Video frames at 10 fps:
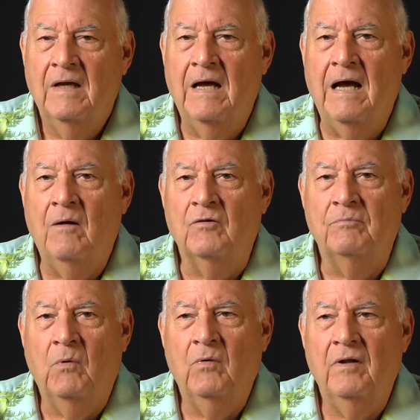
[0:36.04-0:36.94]
I was
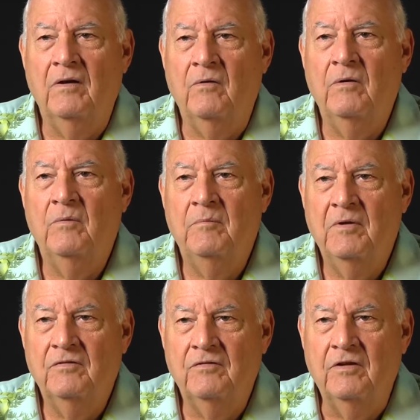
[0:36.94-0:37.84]
born in Greenwood,
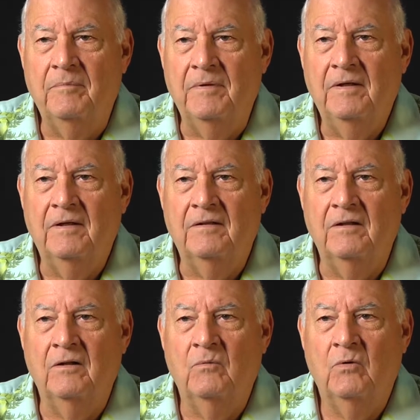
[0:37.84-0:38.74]
Mississippi at the
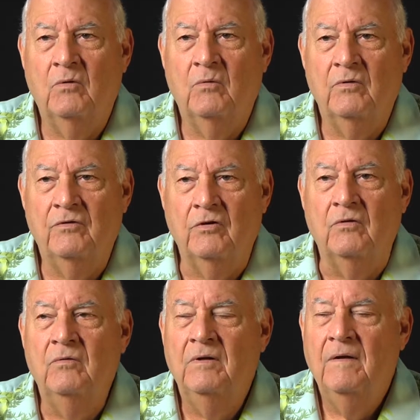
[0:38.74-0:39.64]
end of World War II.
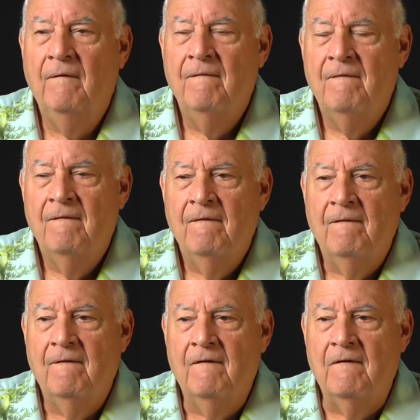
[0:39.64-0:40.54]

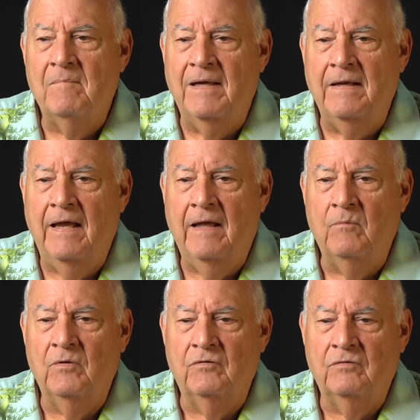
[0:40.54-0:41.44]
Uh, my dad
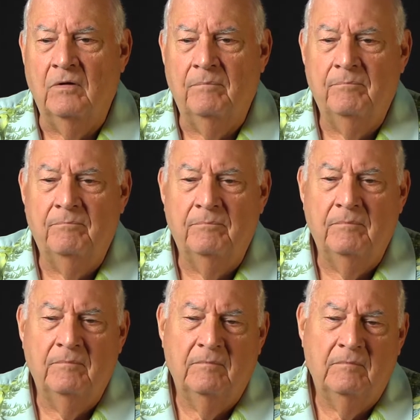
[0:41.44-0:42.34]
was
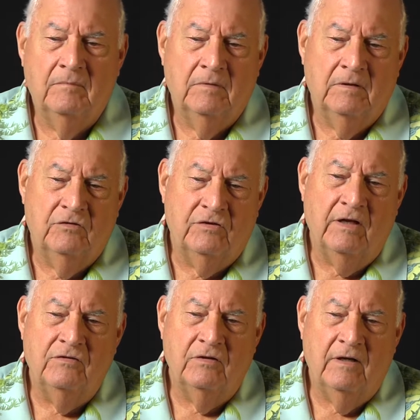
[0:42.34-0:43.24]
uh, uh,
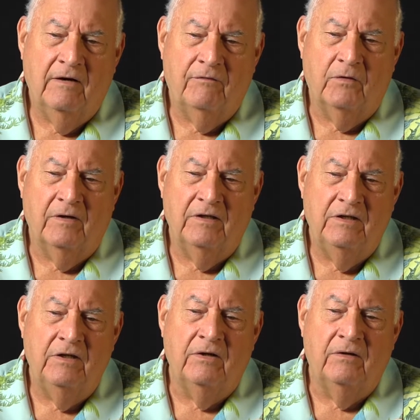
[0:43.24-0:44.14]
stationed there for a
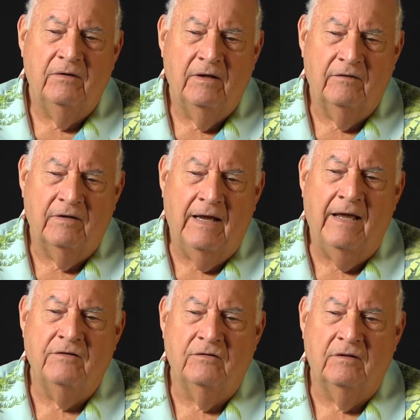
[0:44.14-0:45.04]
year as
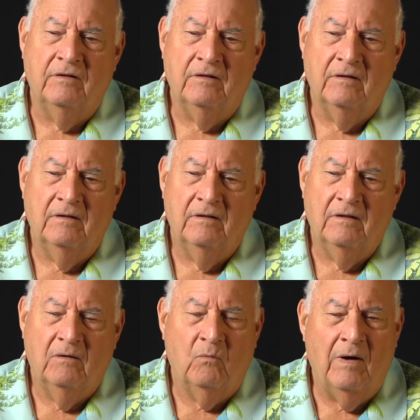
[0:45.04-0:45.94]
adjutant.
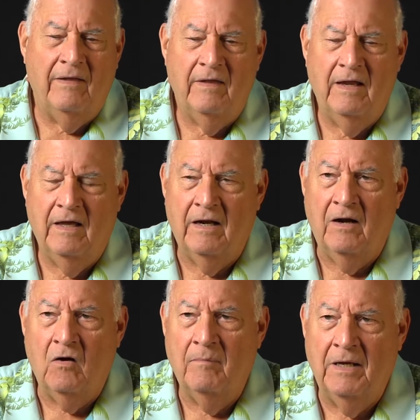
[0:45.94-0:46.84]
Uh, why they had an
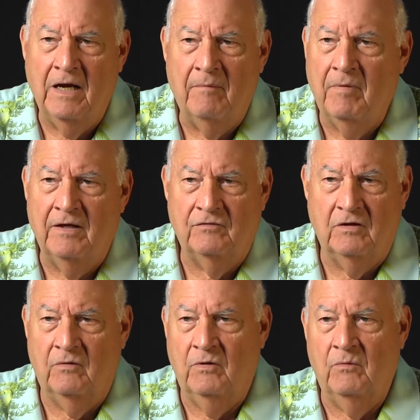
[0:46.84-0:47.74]
Army air base
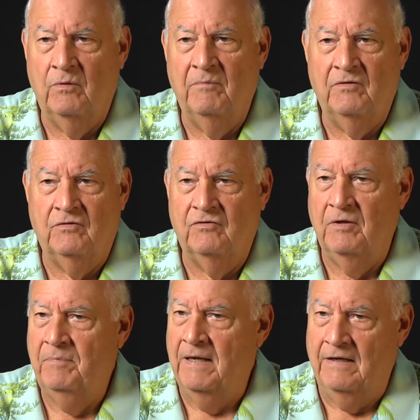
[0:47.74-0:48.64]
in Greenwood,
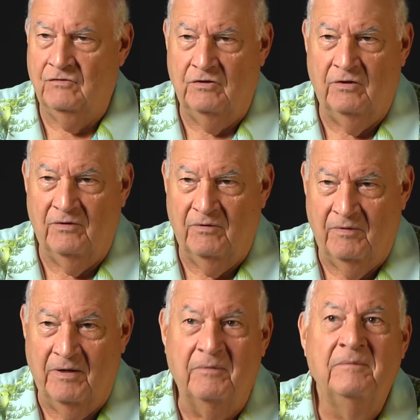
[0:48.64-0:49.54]
Mississippi, I still don't
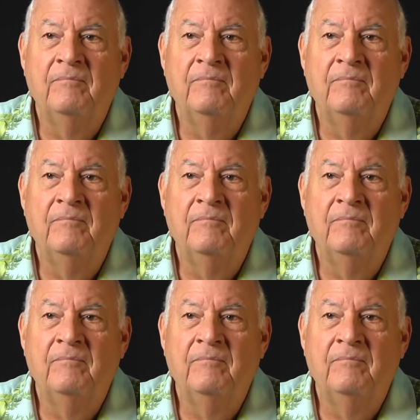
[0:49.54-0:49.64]
know.